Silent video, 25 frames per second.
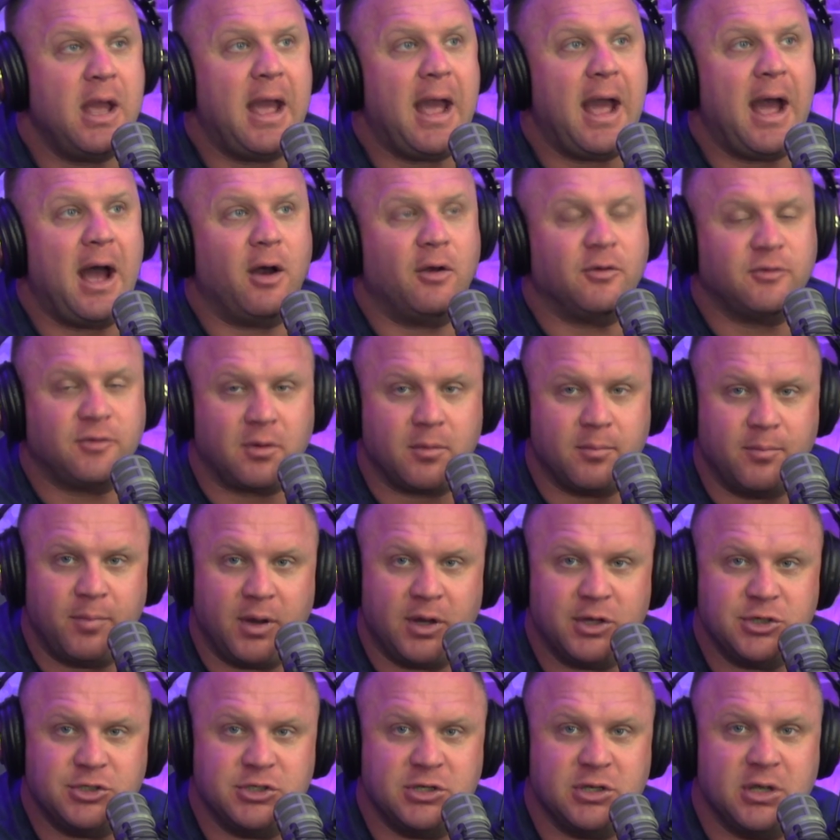How's our
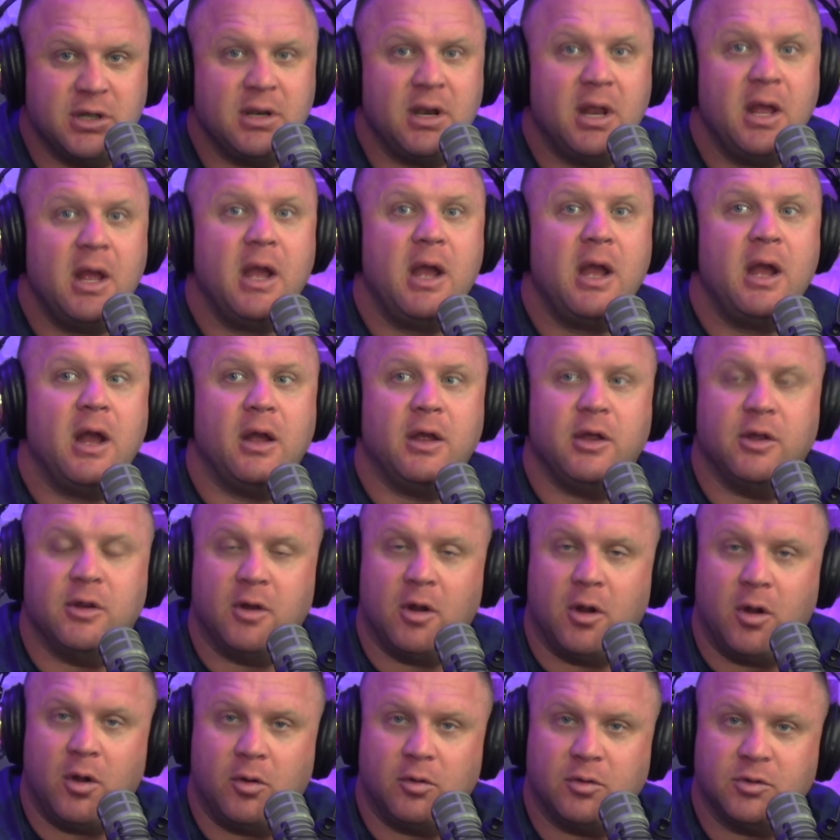budget? You
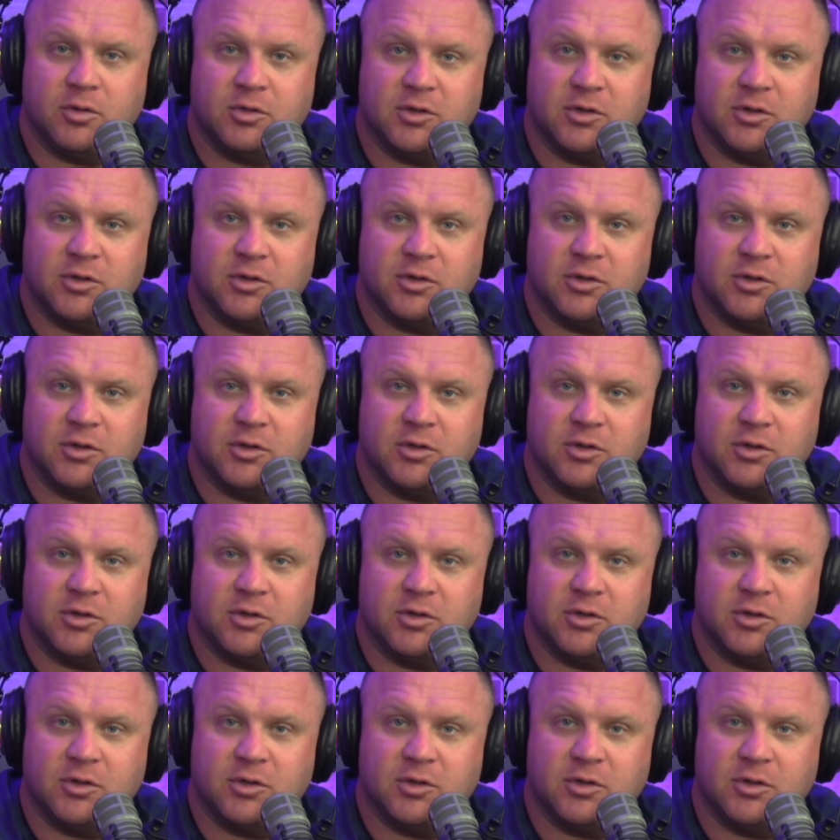know,